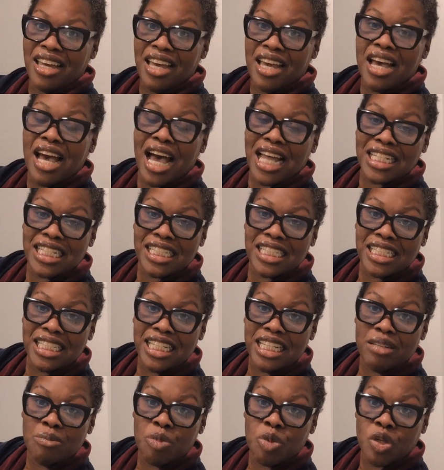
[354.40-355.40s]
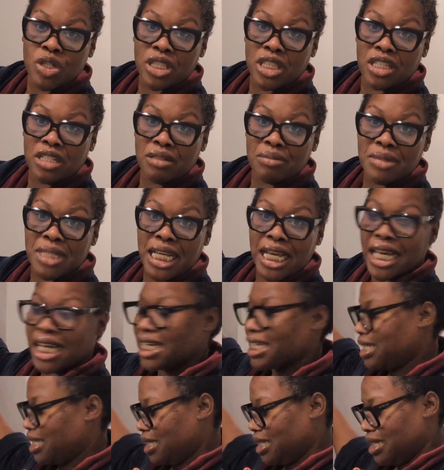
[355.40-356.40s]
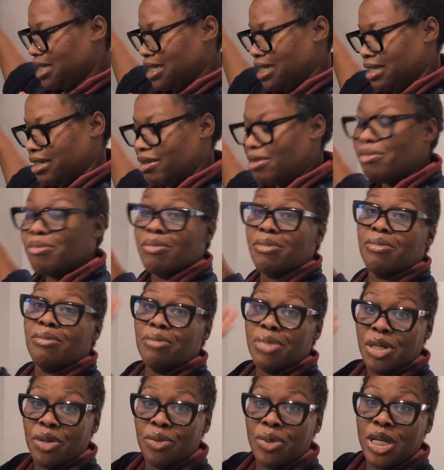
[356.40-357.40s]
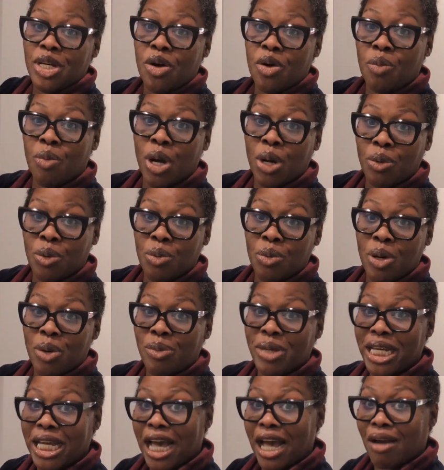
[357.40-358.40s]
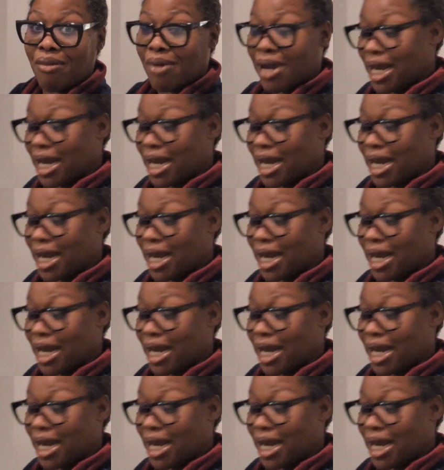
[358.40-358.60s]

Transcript: I was just like, oh my God, these candy canes are so cute.